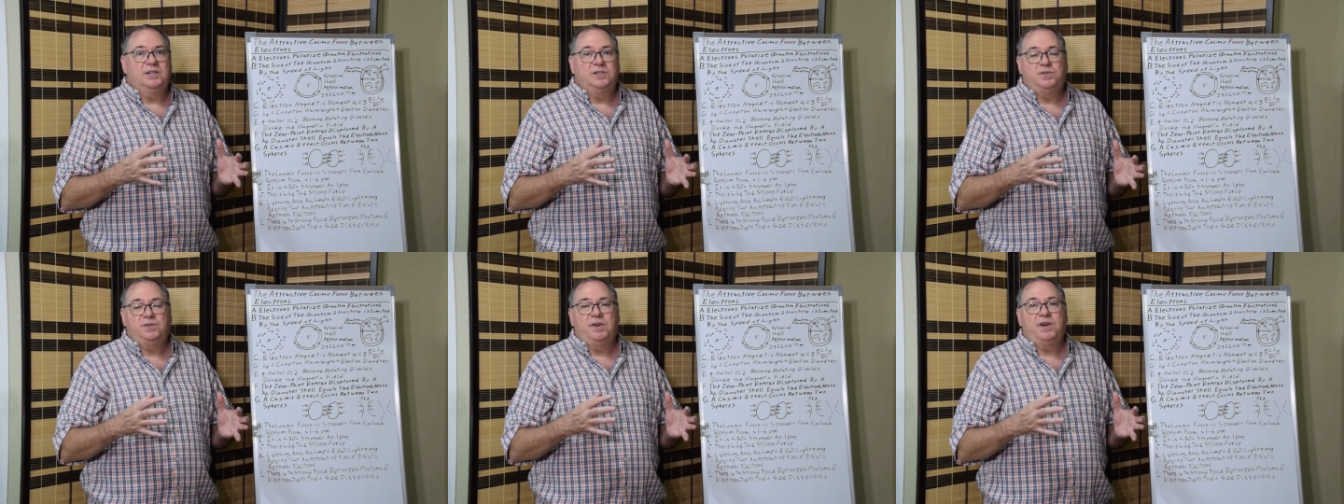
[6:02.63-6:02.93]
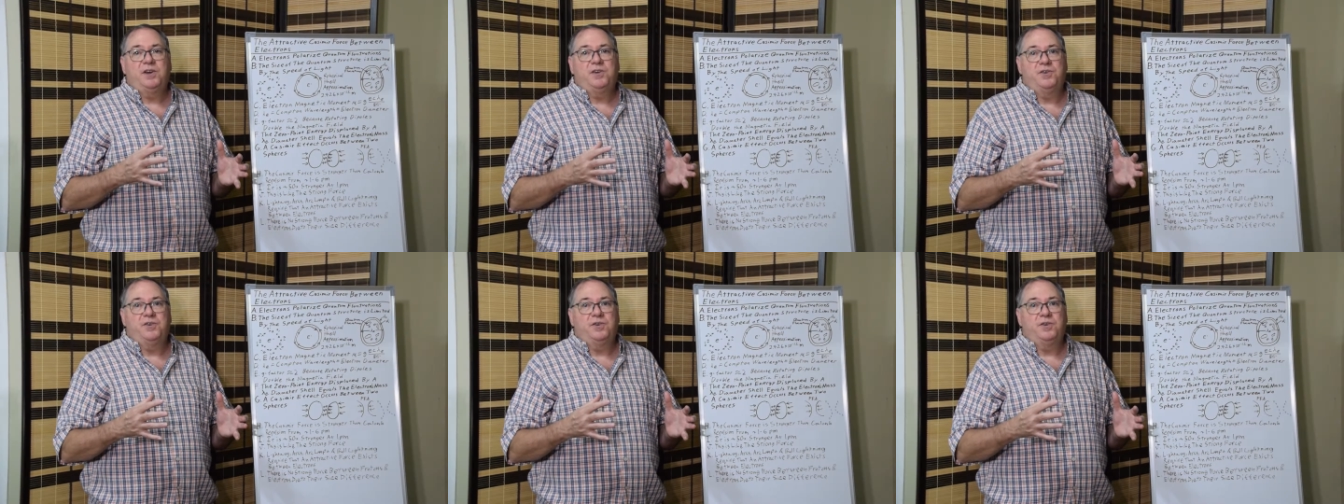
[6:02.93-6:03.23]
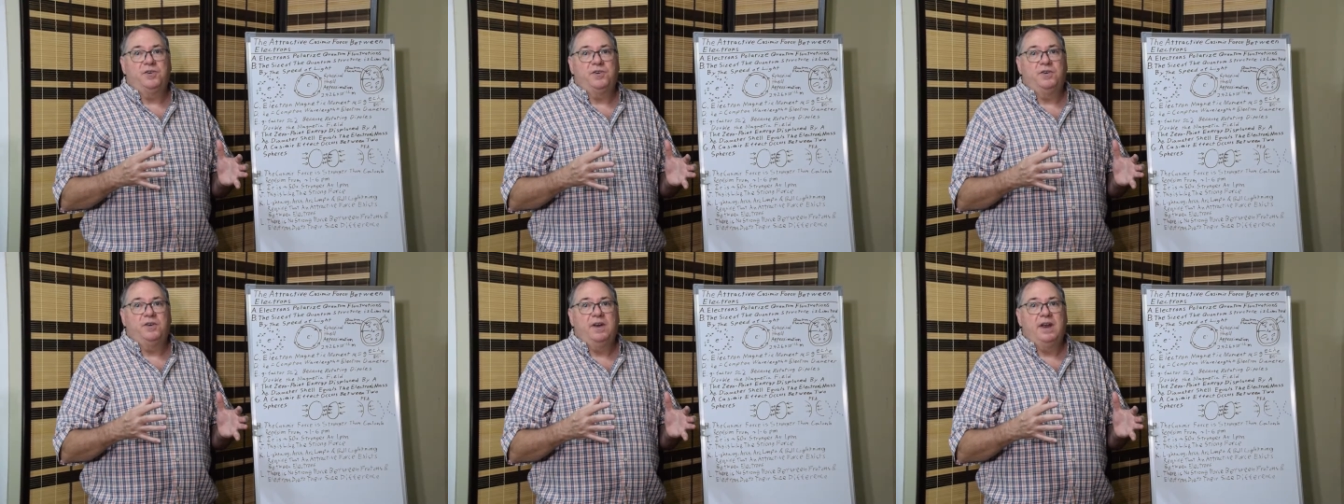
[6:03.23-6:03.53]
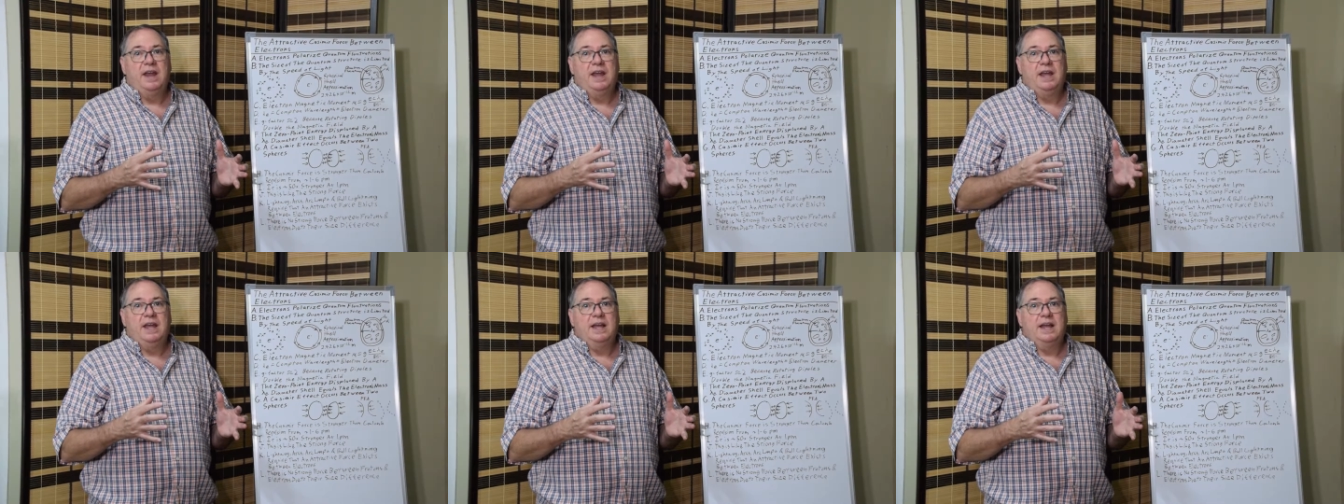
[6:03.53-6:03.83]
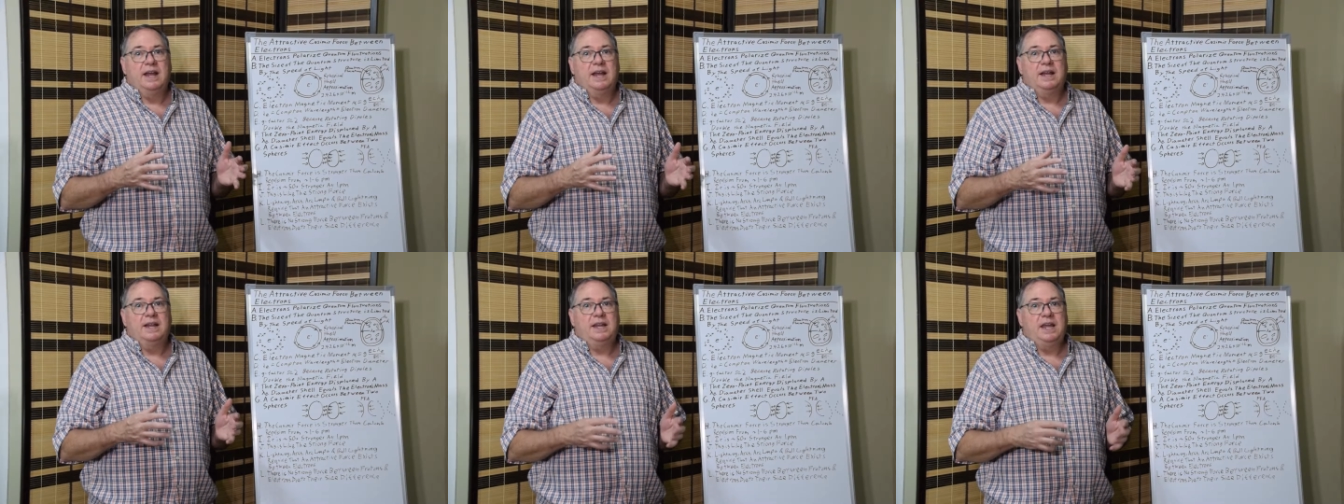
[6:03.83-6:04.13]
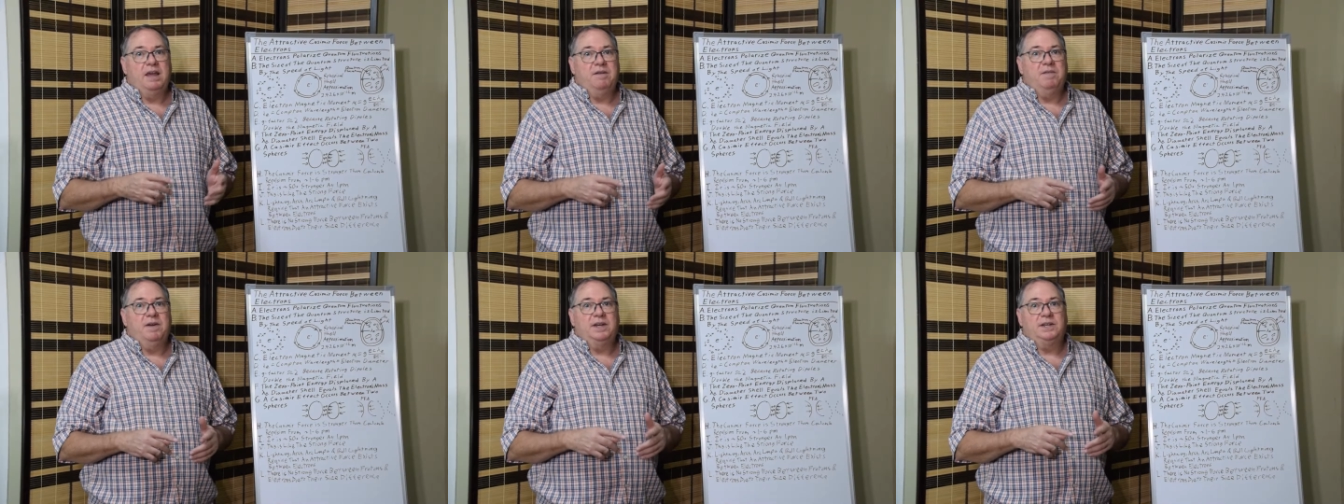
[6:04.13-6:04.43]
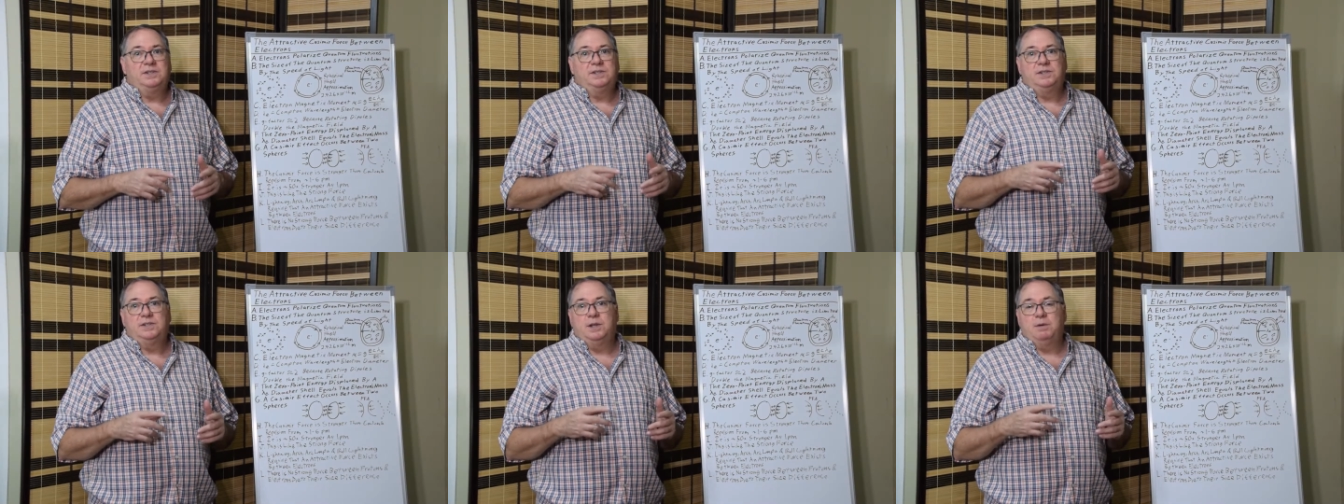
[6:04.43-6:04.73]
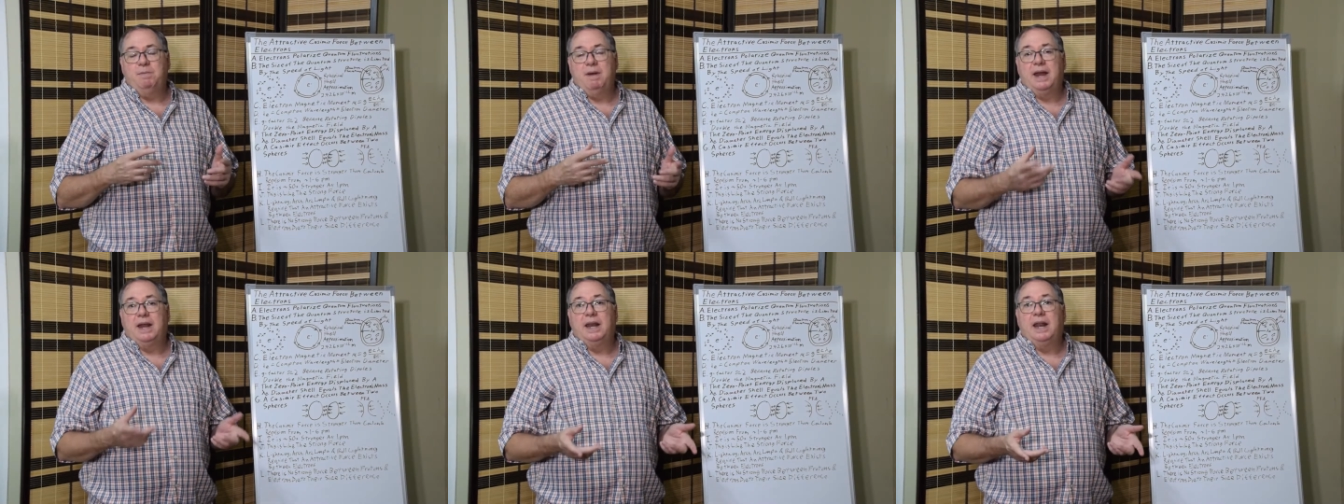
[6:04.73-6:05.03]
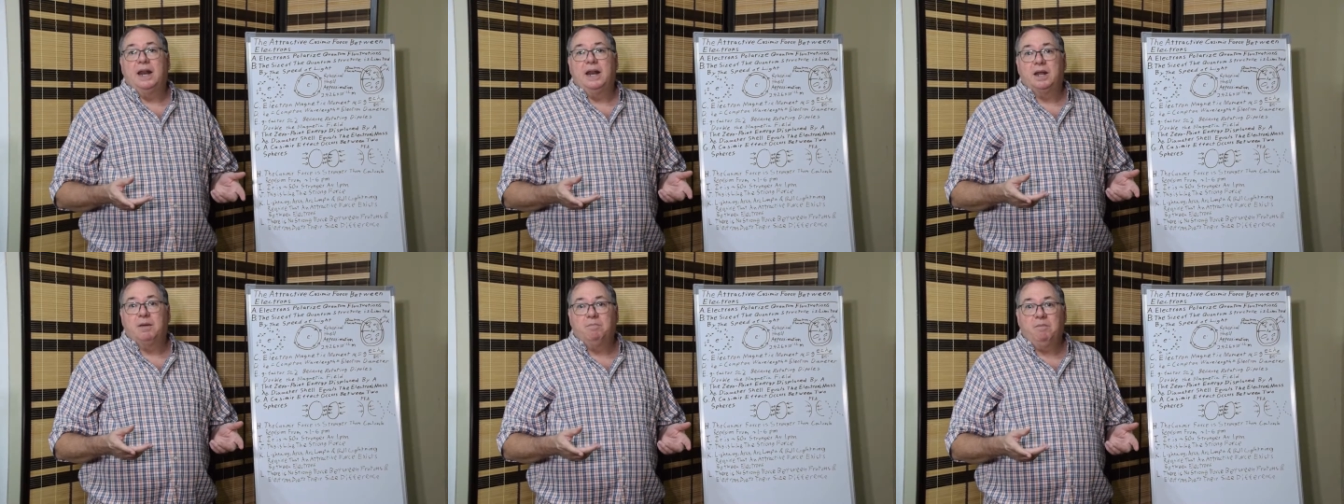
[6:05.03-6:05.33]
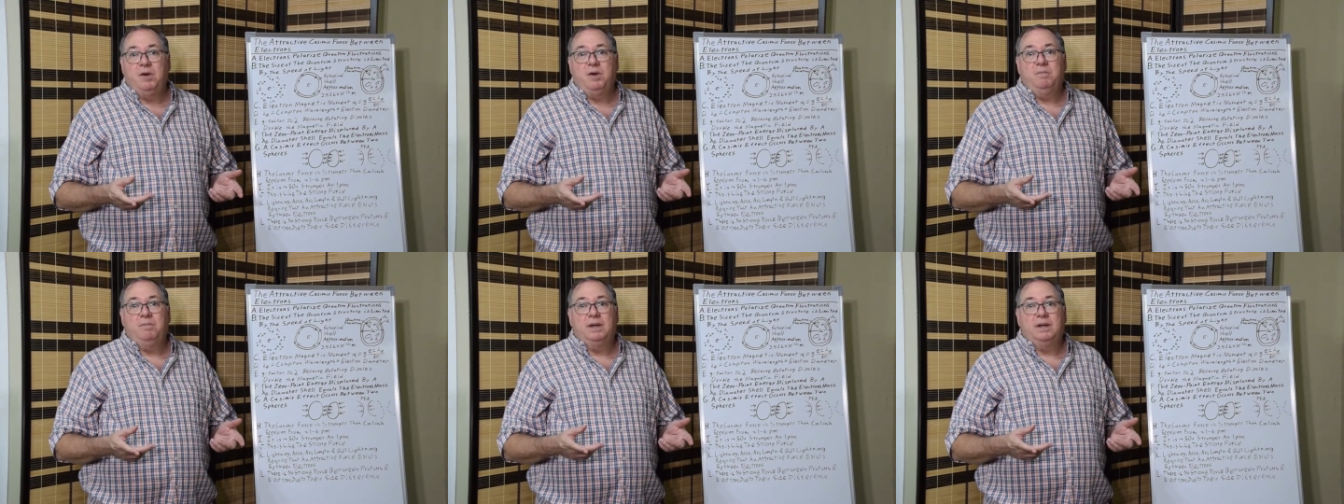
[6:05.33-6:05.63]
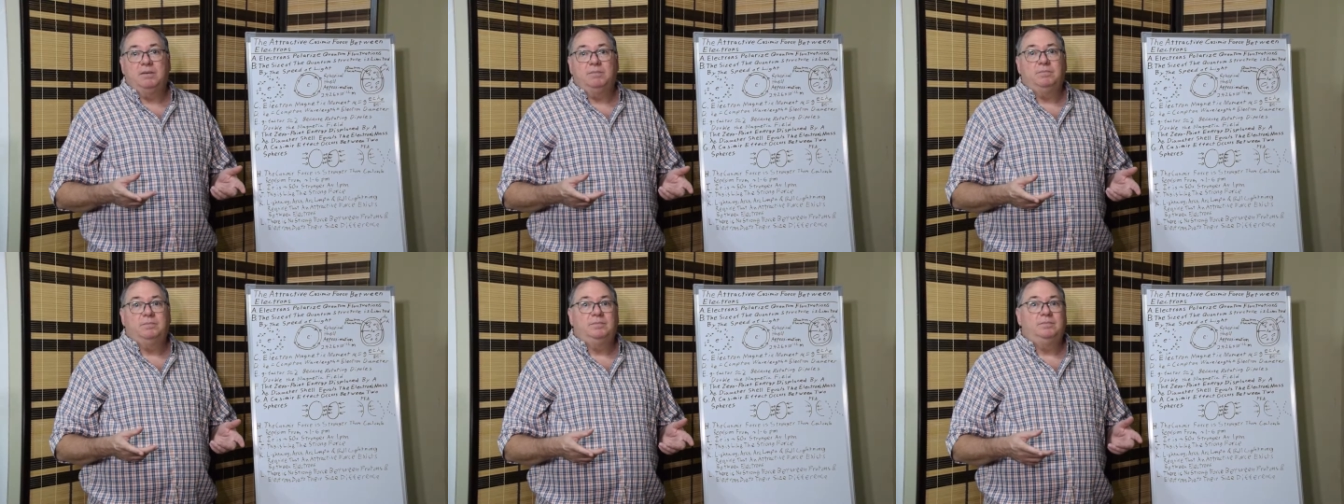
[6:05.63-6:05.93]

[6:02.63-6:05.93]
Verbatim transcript: structure give us the magnetic moment